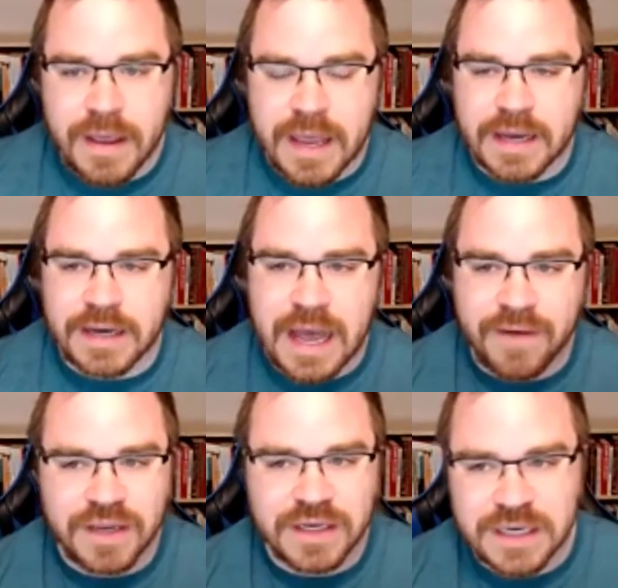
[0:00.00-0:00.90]
And
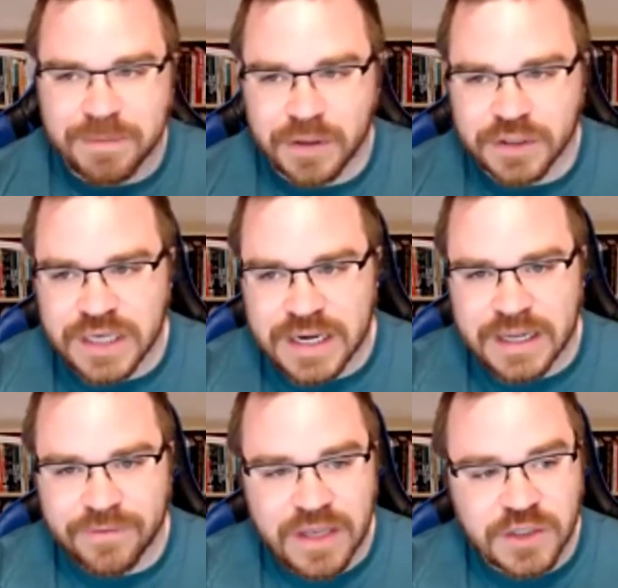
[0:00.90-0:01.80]
having a deep
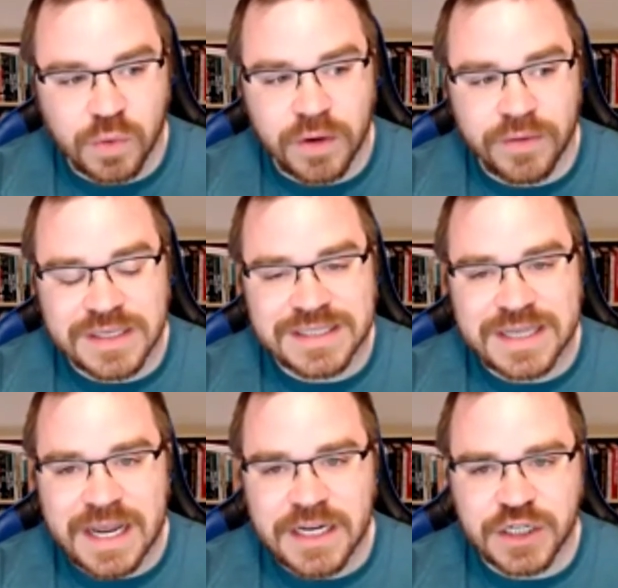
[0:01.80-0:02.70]
understanding of each one of the
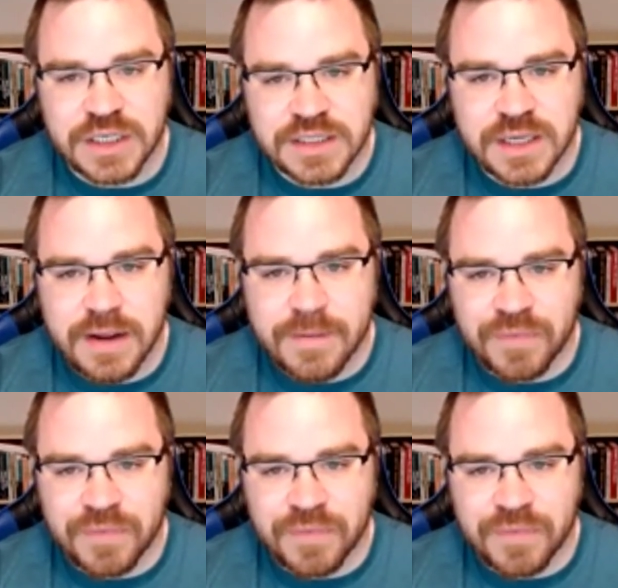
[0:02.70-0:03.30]
stages